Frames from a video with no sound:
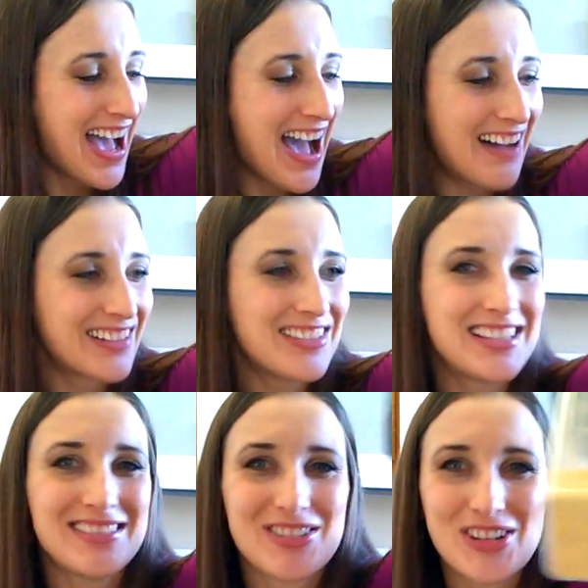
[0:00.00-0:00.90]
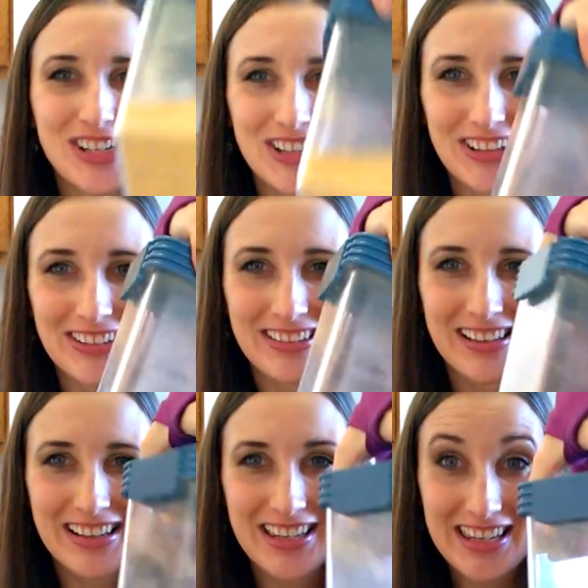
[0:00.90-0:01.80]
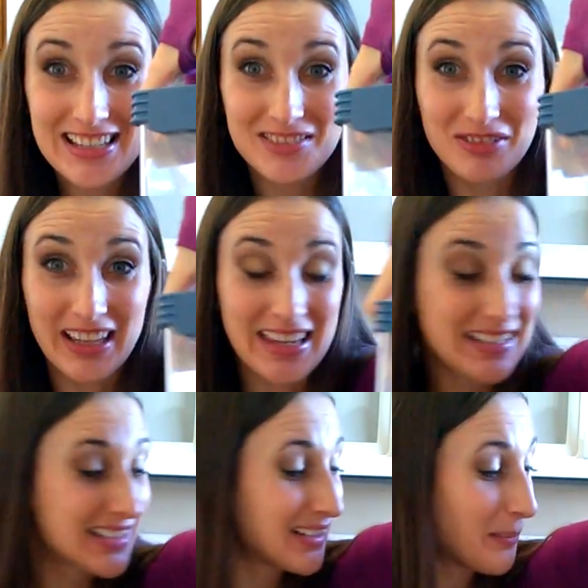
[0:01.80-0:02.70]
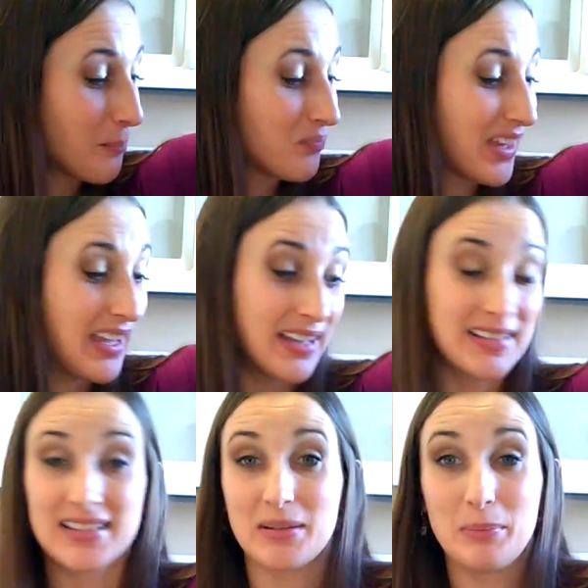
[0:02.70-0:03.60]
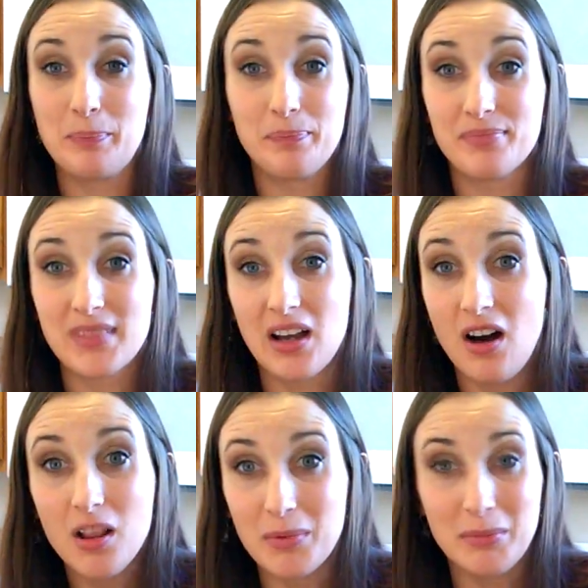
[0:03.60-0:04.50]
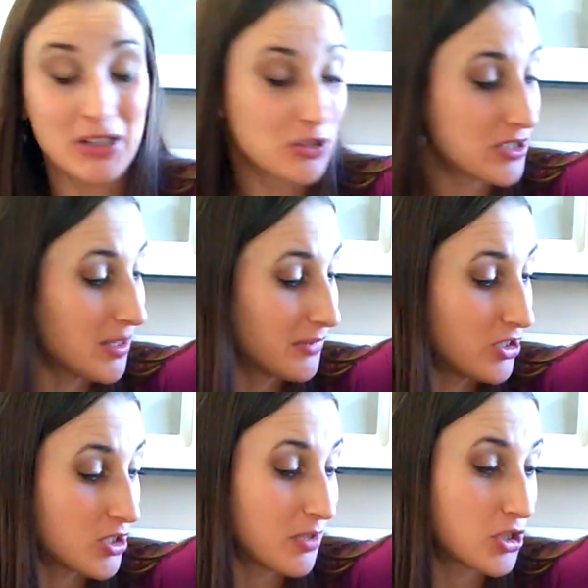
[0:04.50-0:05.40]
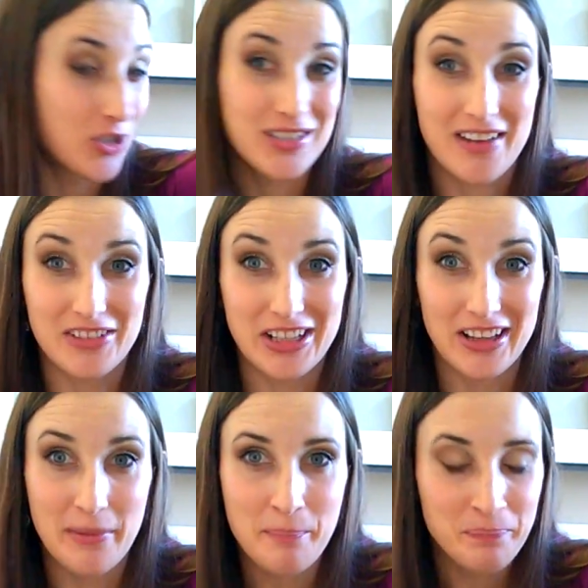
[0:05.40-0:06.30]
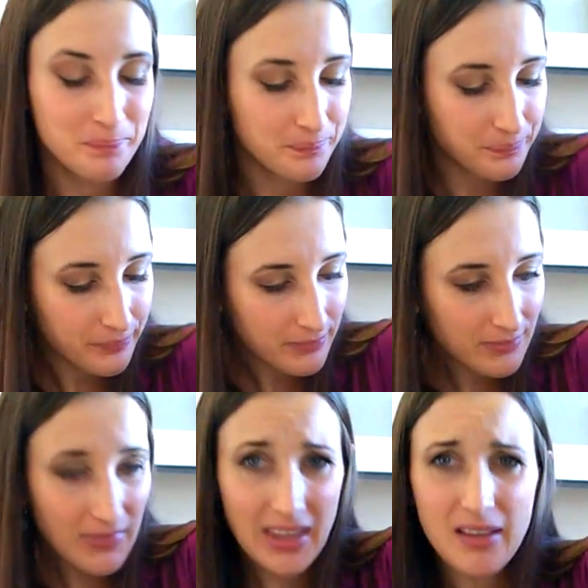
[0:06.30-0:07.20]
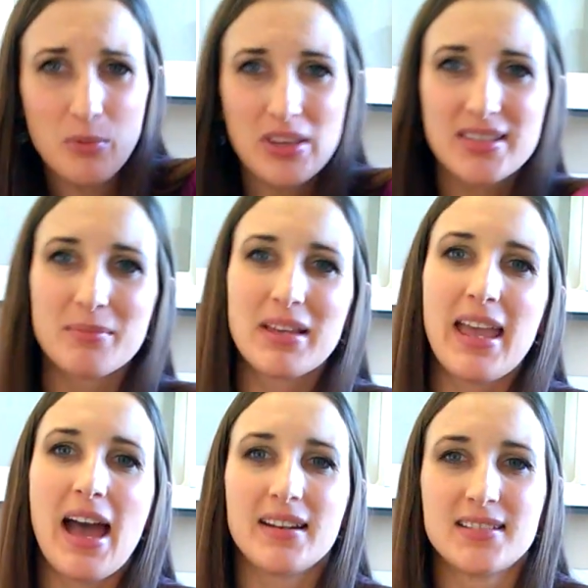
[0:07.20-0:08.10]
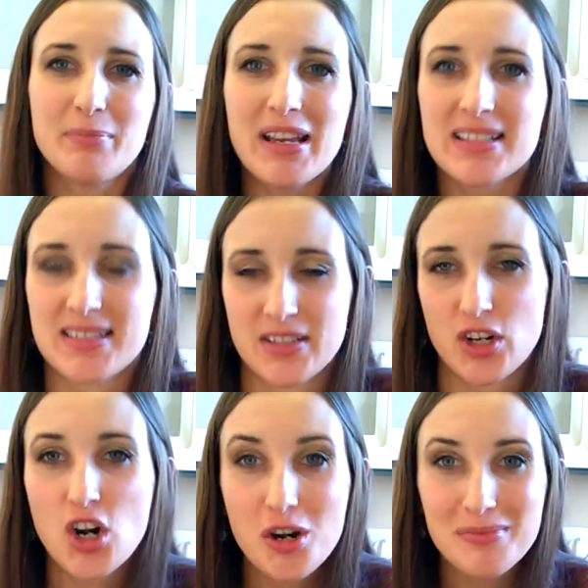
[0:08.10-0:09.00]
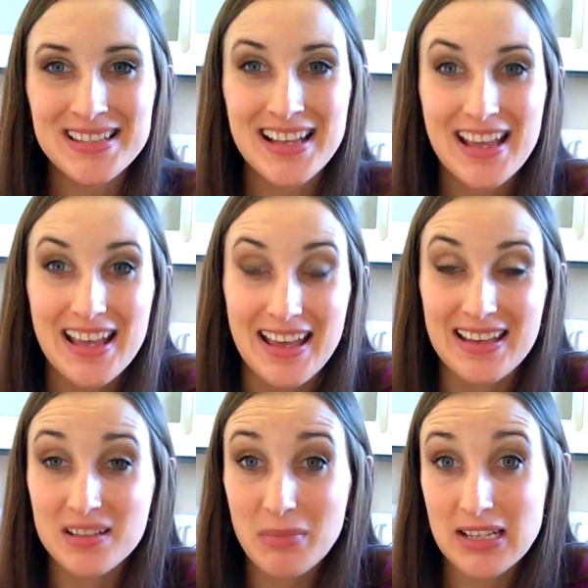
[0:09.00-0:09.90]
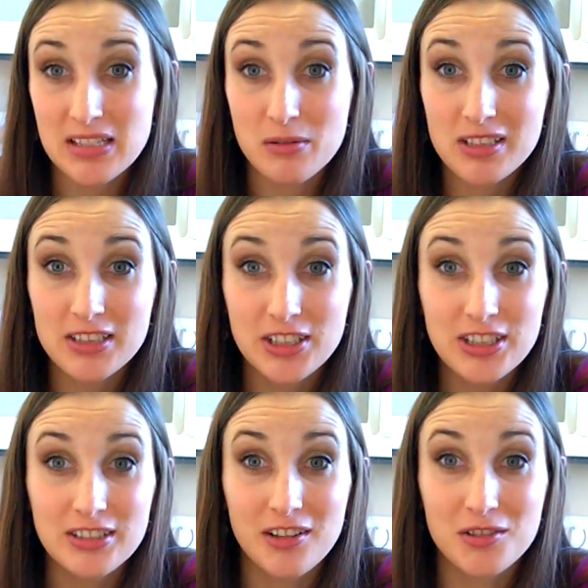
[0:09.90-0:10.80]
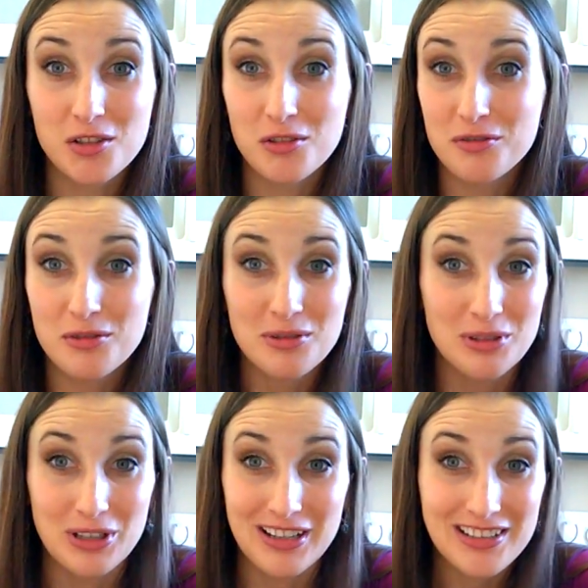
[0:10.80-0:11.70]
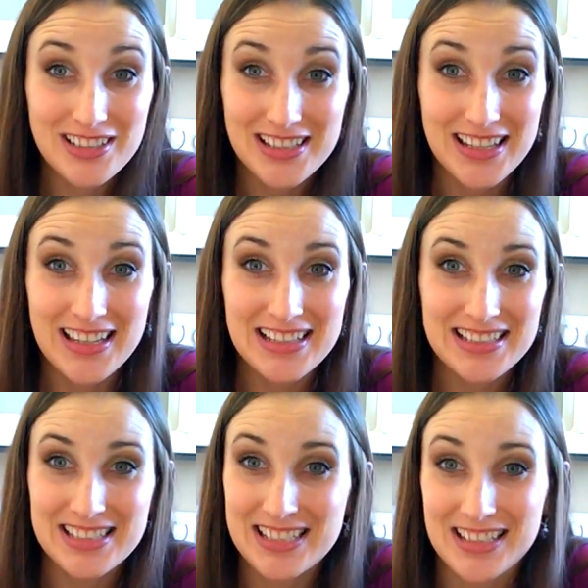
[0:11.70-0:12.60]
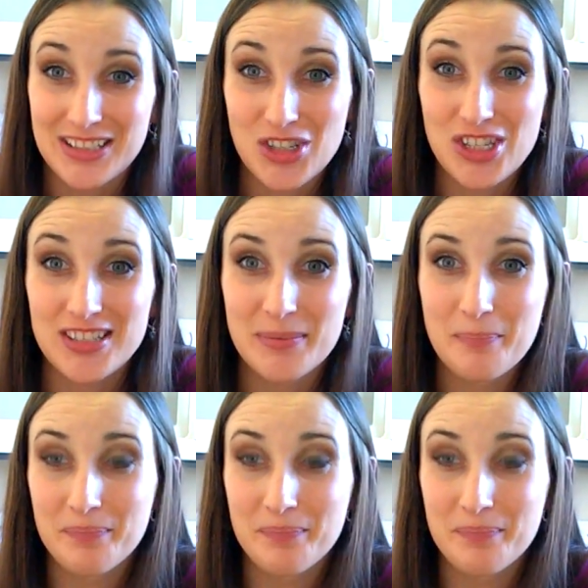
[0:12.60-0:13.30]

out of these nutritional yeast flakes and some almond milk or something. Just make sure it's not vanilla, with some added spices and herbs, and it makes it really good on tofu or other things, just like cheese.